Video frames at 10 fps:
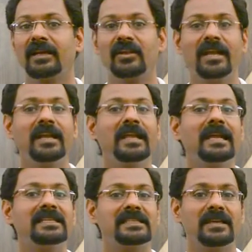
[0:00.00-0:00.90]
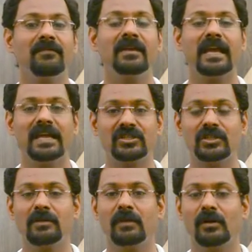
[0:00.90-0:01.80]
creating and saving
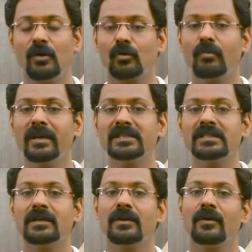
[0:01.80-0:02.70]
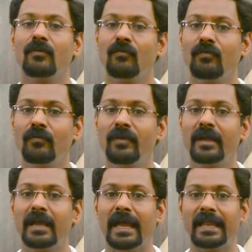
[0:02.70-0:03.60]
HTML documents,
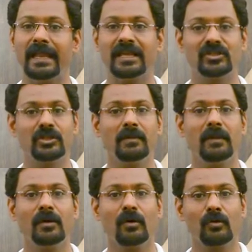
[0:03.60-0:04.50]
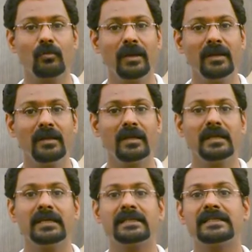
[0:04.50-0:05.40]
viewing an HTML document,
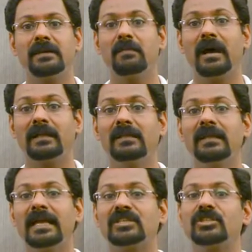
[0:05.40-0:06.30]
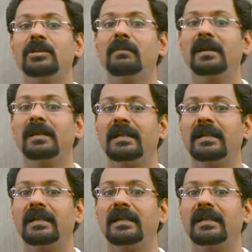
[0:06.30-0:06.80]
some other HTML